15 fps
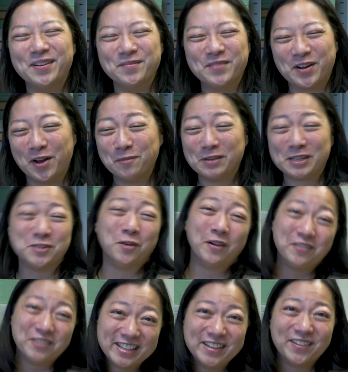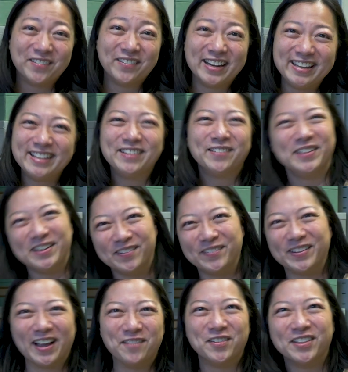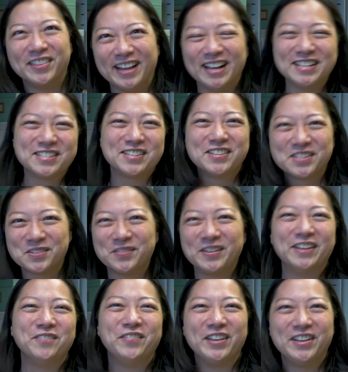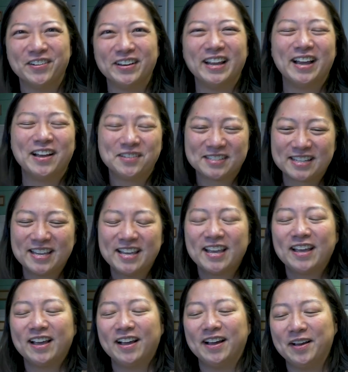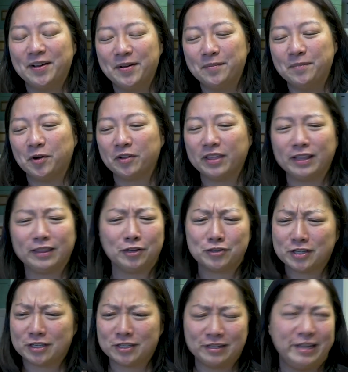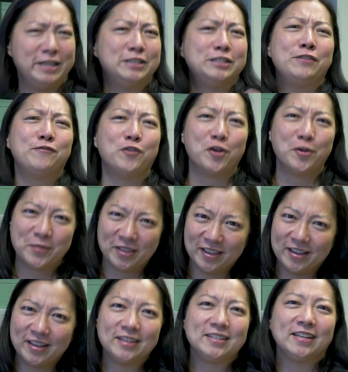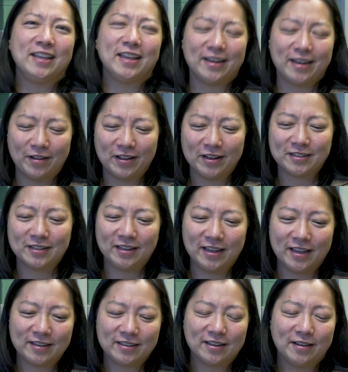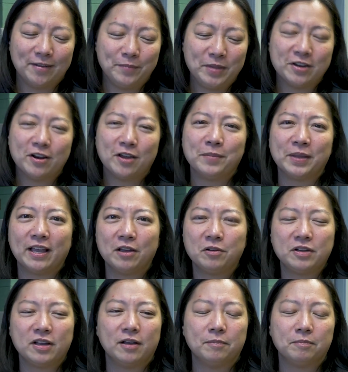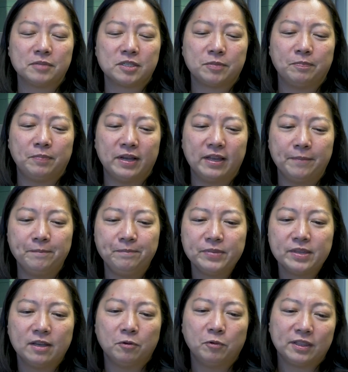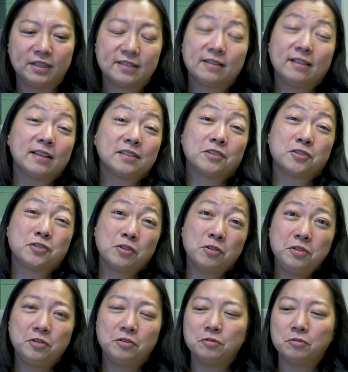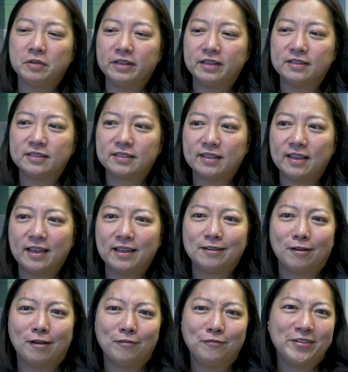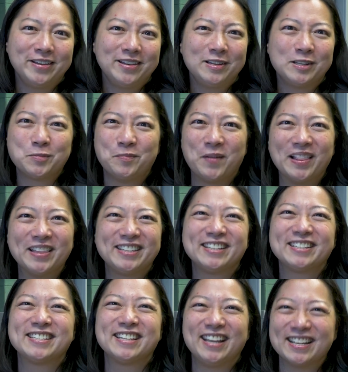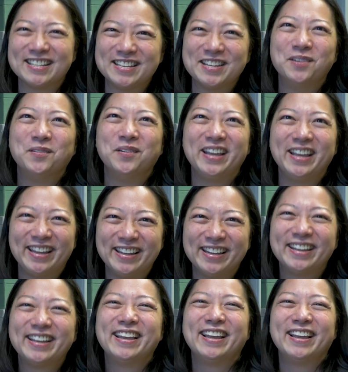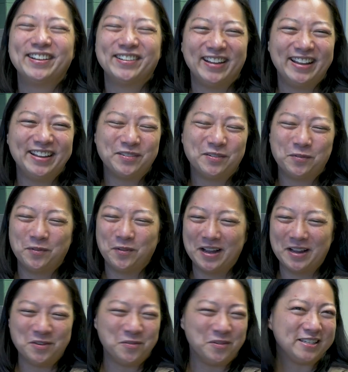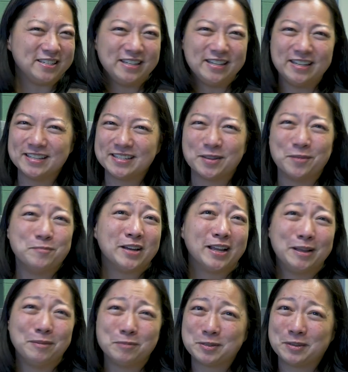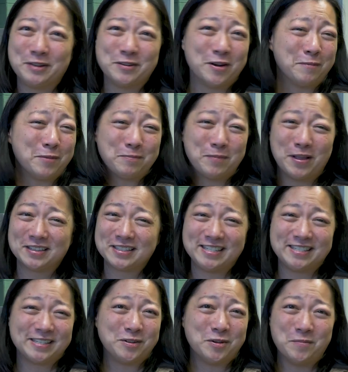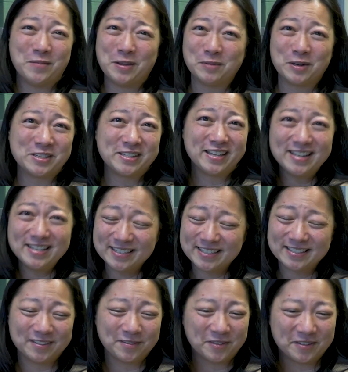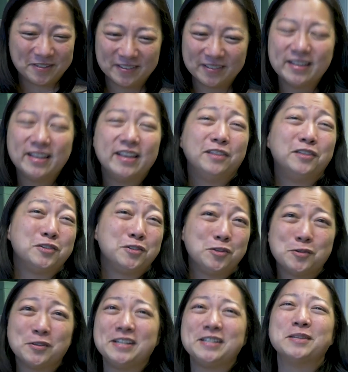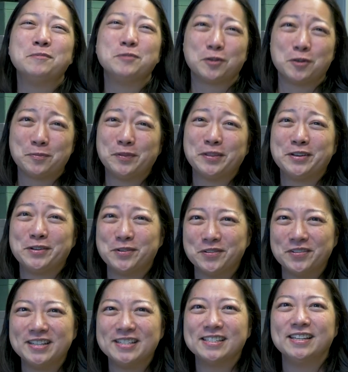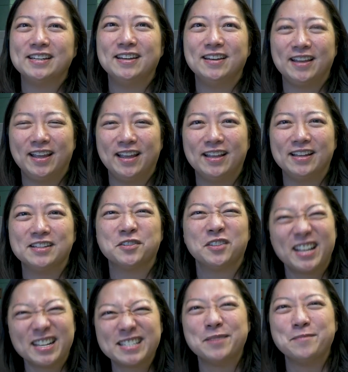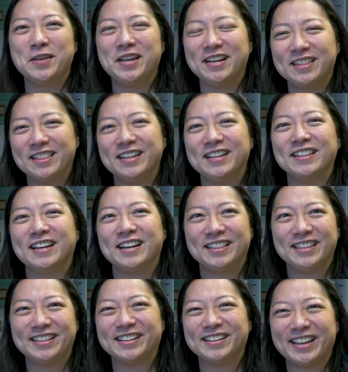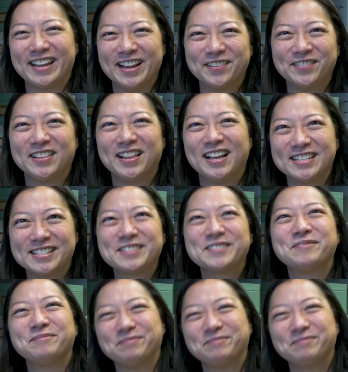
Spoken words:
economists know everything already, that we have all the answers, we can figure it out, or that there's an easy formula to get economic outcomes, but what this class will show you is that often it's politics that gets in the way, right? Well, why do we see sometimes economic policies that don't make much sense? Well, there's usually some sort of political reason. And so that's the main thing that I think they'll get out of class.